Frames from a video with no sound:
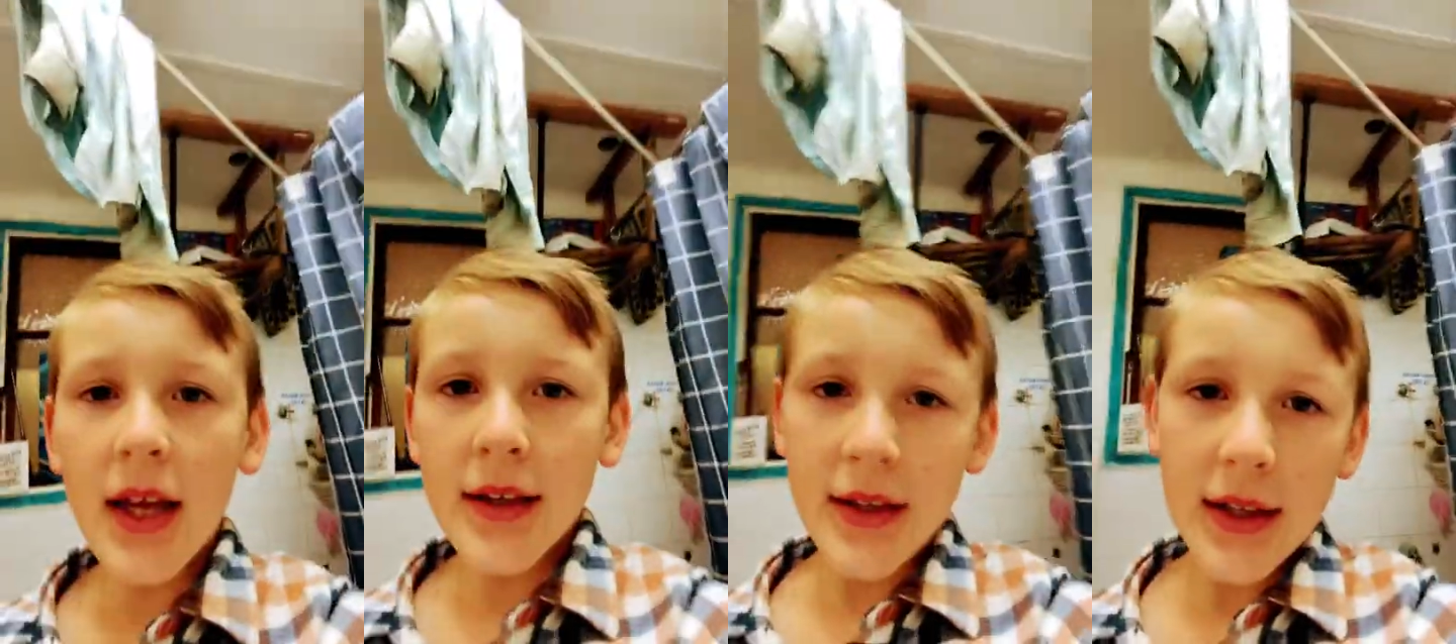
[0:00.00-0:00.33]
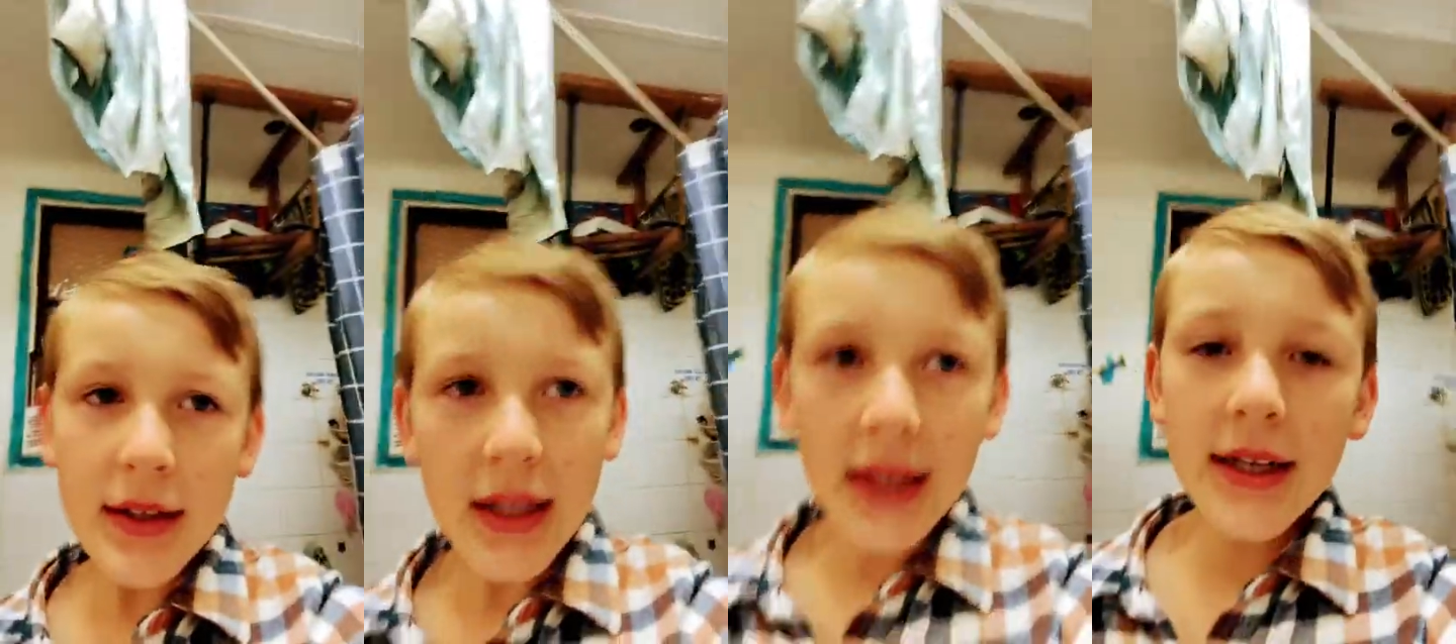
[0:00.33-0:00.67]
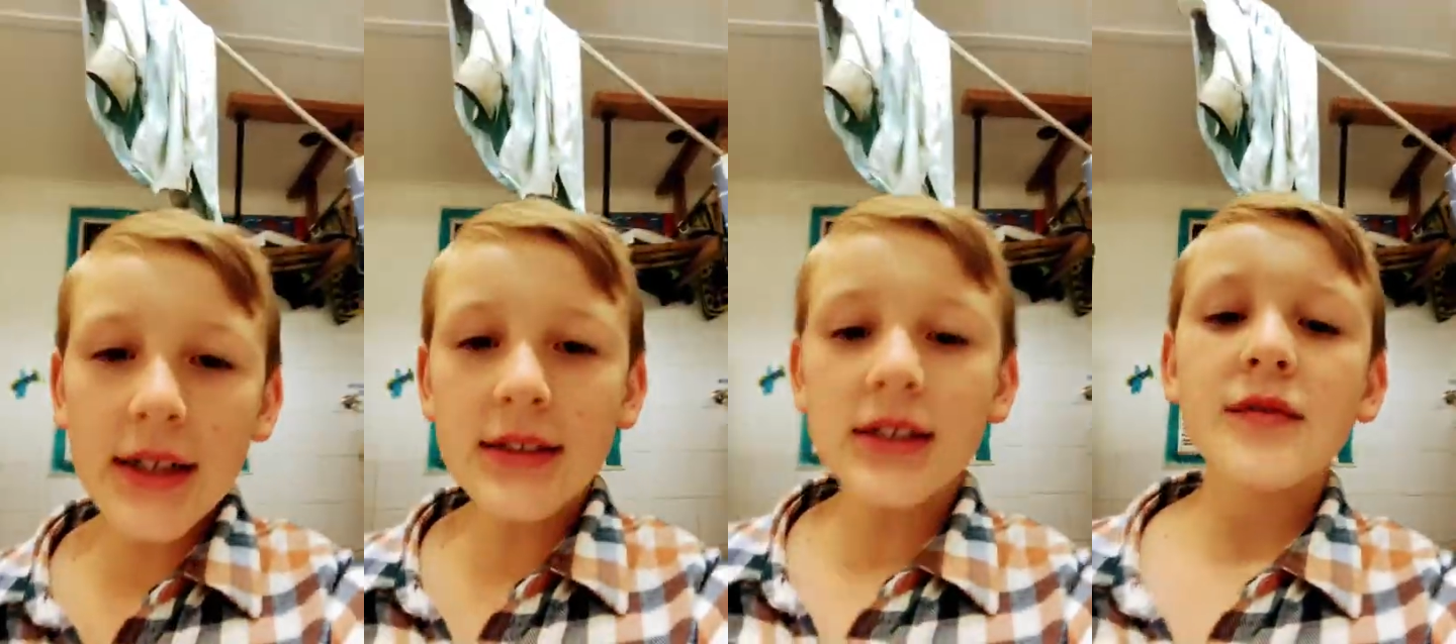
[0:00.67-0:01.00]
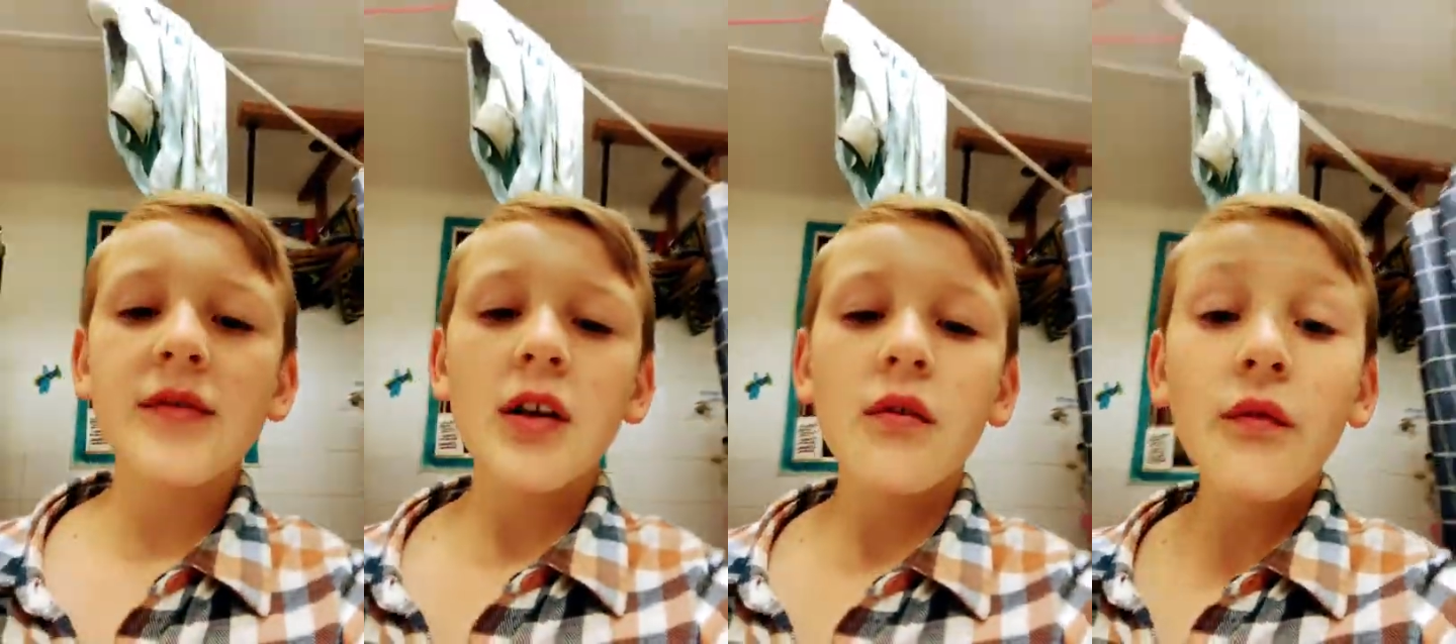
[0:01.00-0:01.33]
And then like
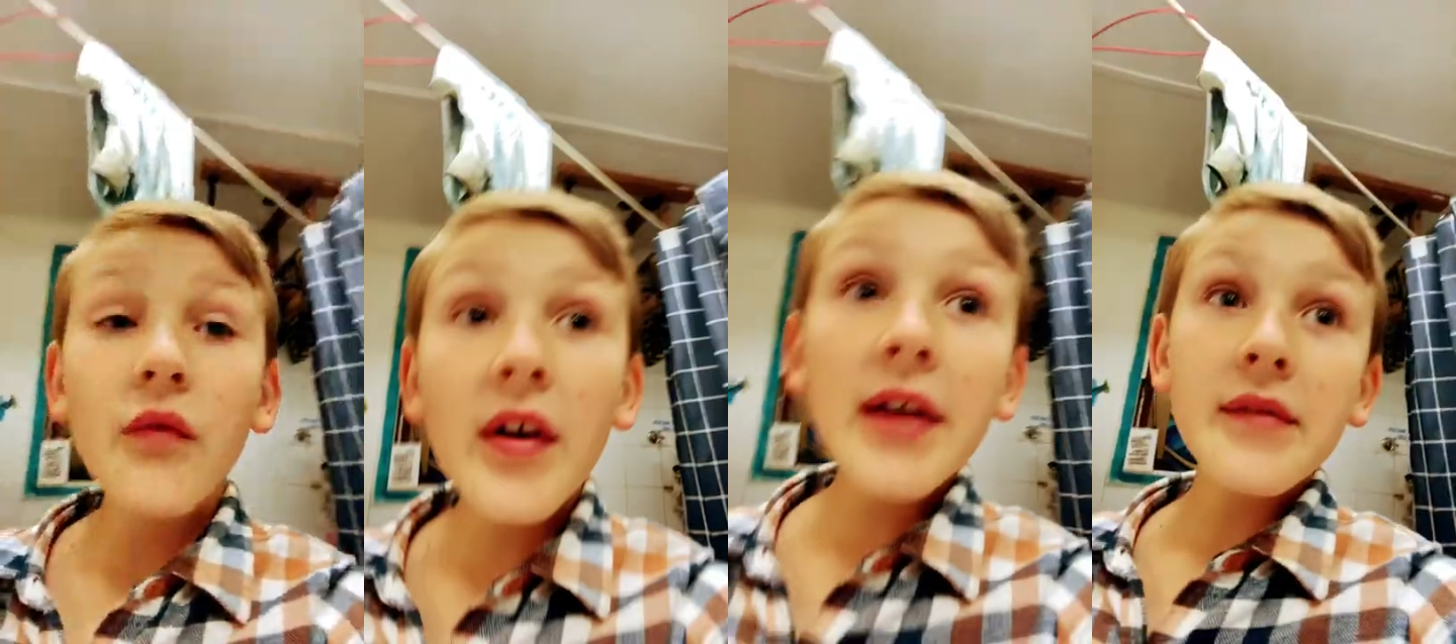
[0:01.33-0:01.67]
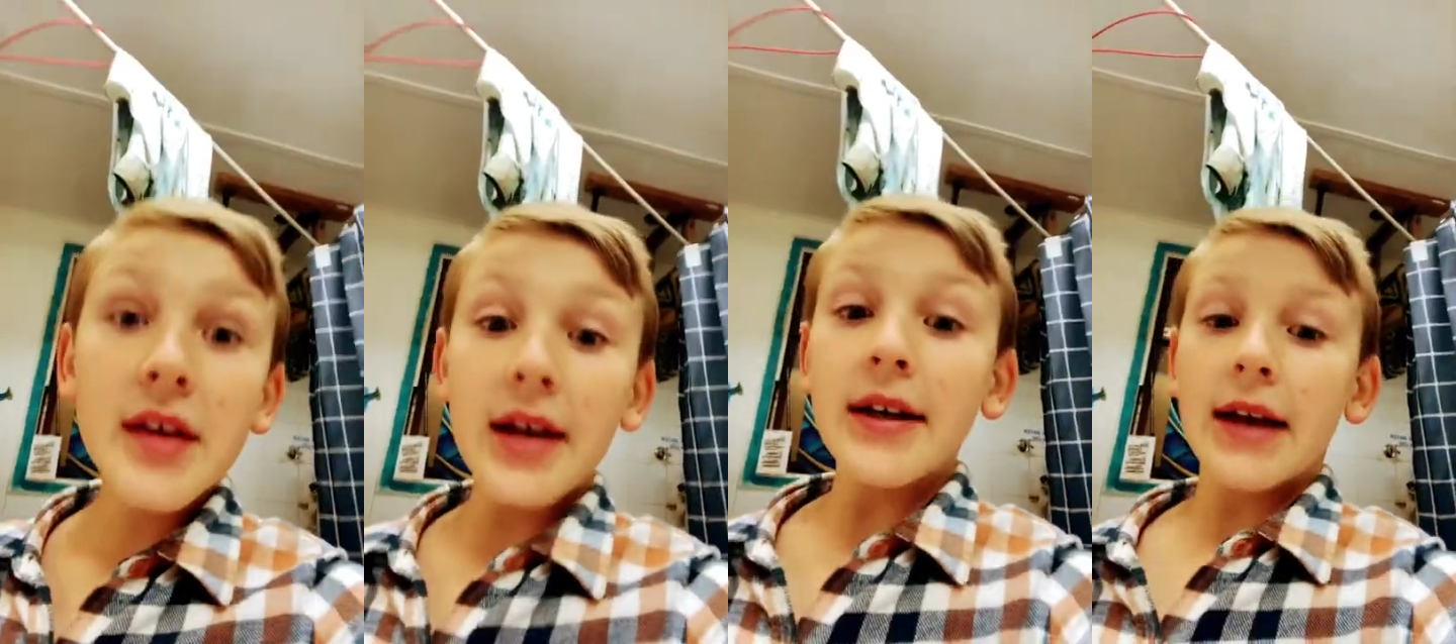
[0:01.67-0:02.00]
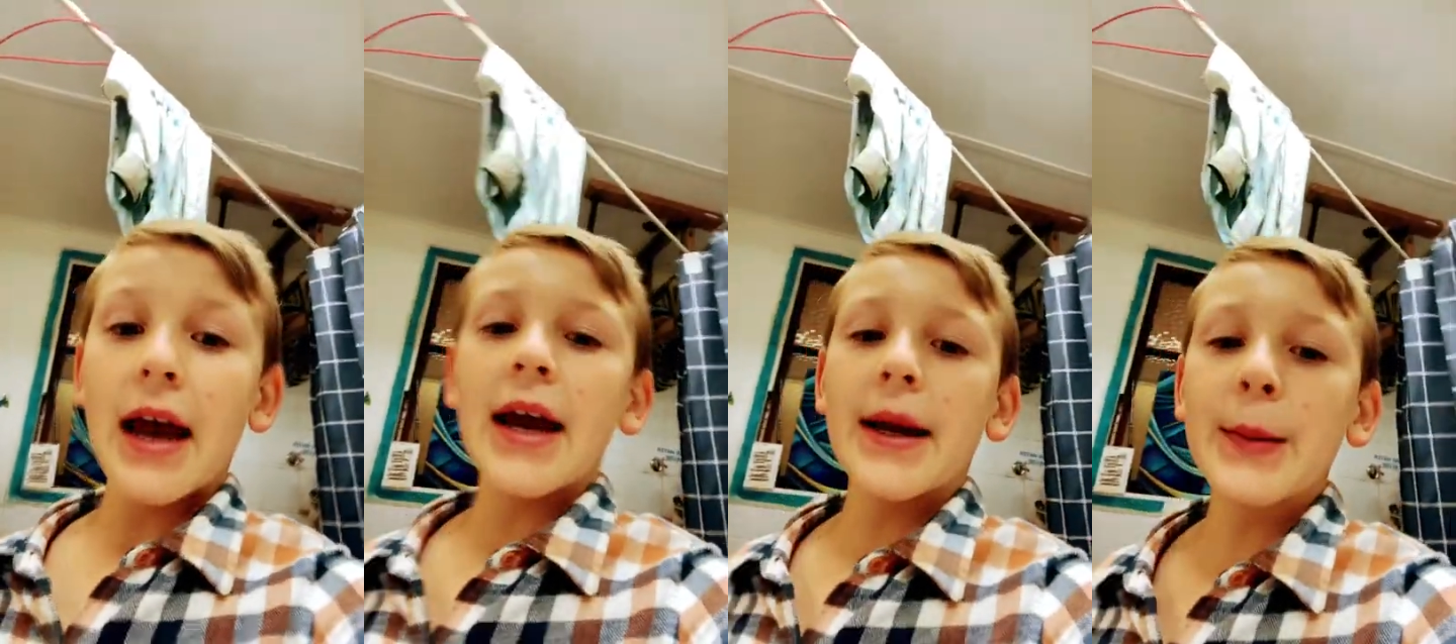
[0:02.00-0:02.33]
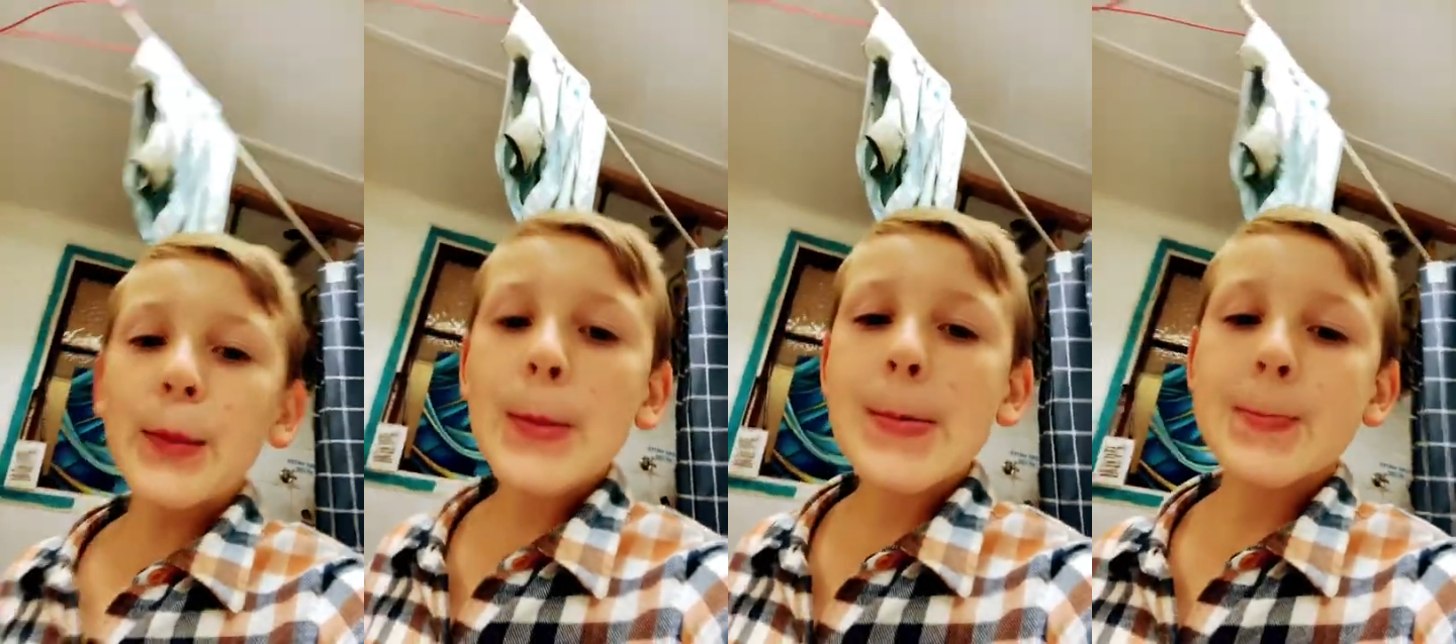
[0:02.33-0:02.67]
Olivia Vivian came.